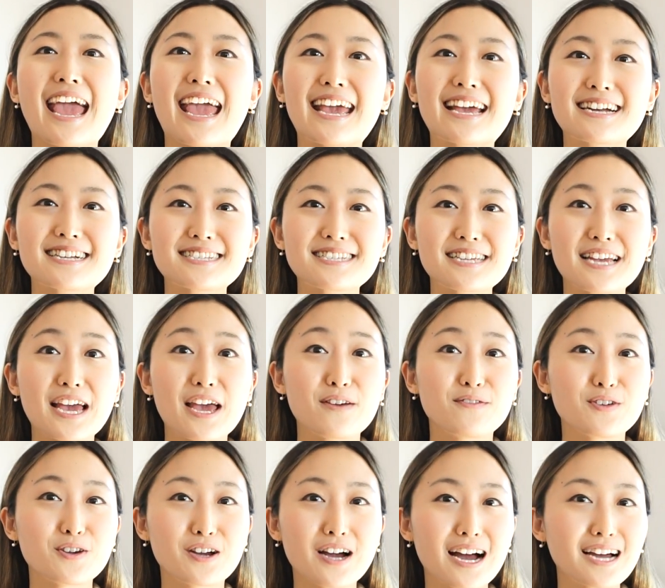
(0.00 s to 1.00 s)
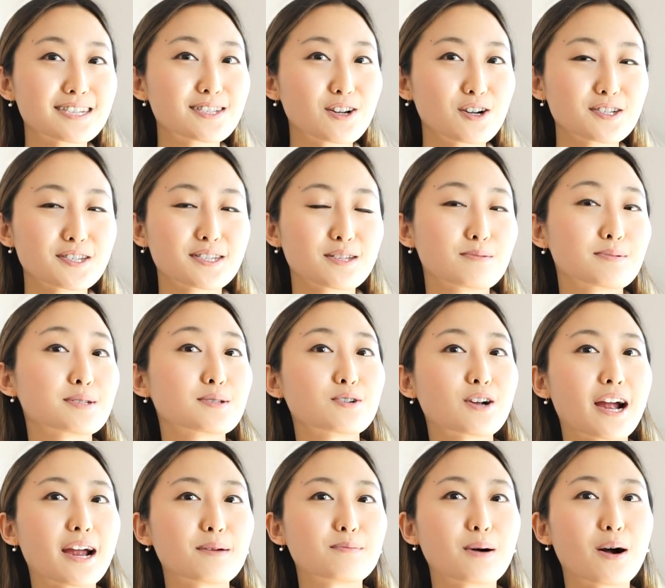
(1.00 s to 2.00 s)
And if you guys aren't
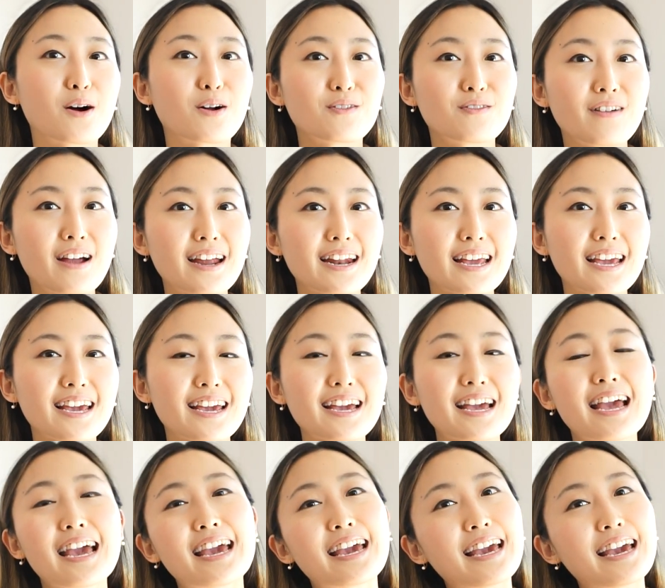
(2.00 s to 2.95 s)
subscribed already,